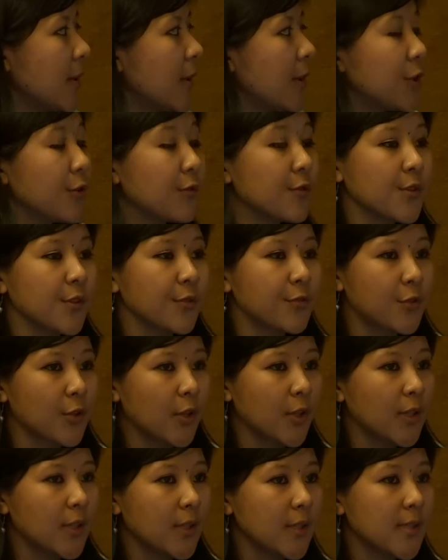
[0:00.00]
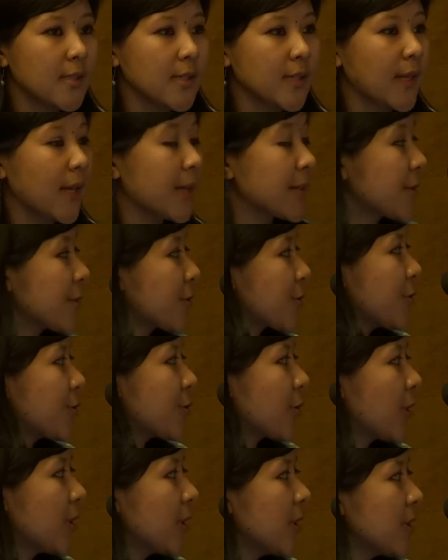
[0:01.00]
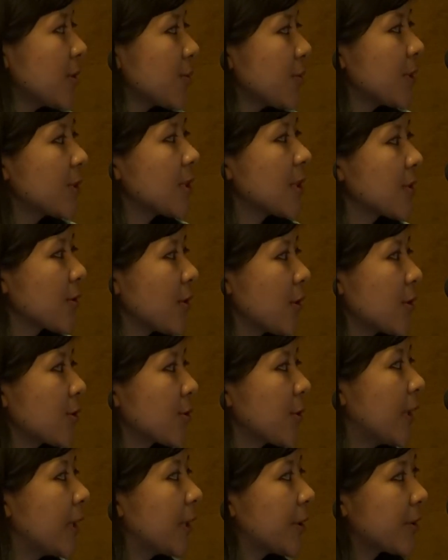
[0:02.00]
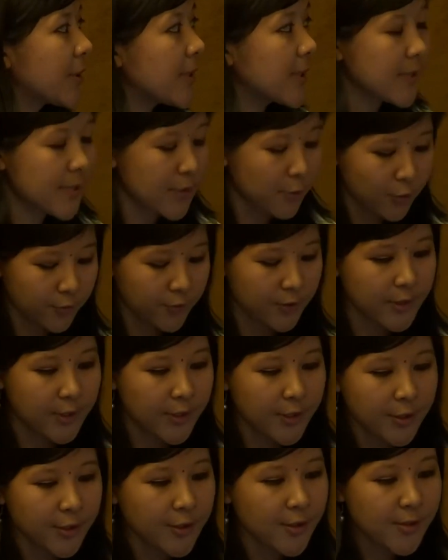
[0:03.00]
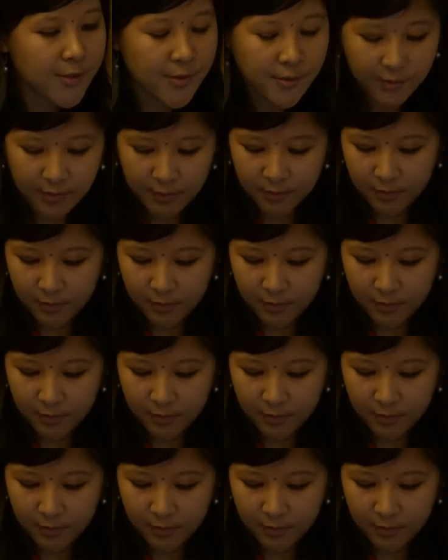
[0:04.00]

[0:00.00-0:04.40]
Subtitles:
use of toilets and access to toilets, which has also increased over the years.